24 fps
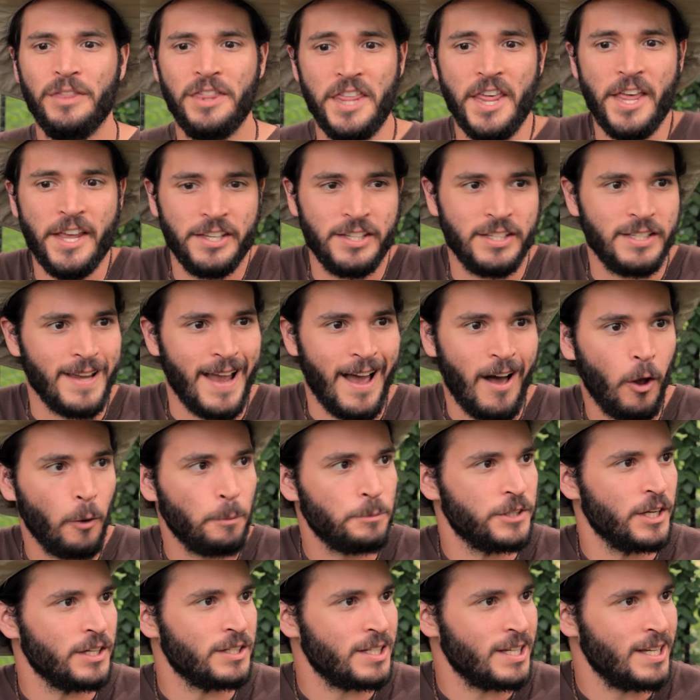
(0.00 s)
this
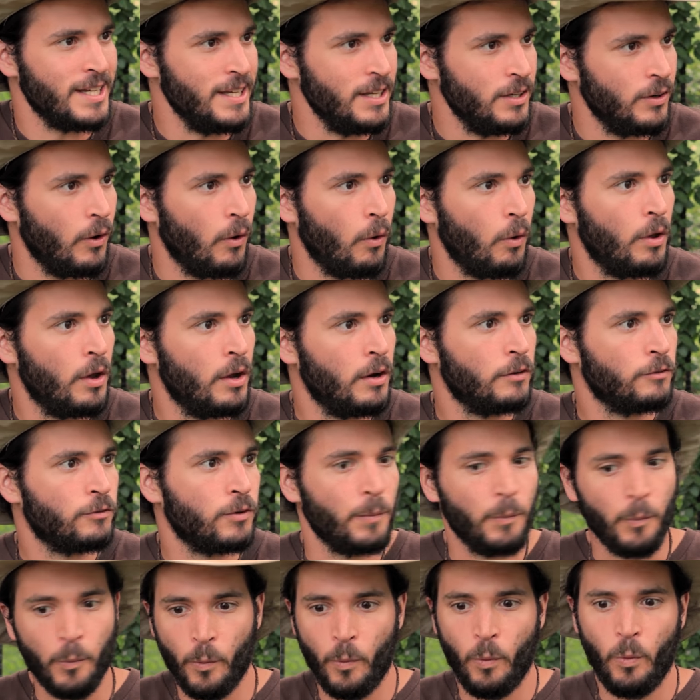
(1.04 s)
helps us heal
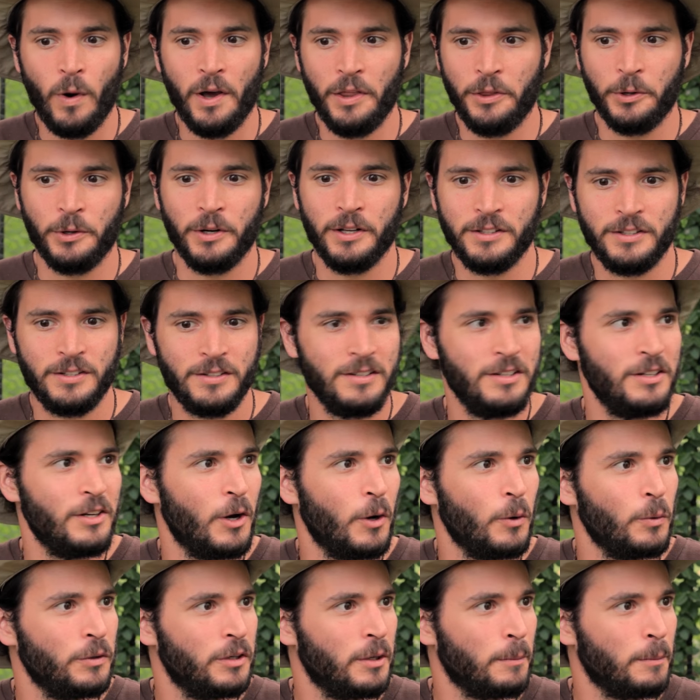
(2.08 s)
from whether it's, you know,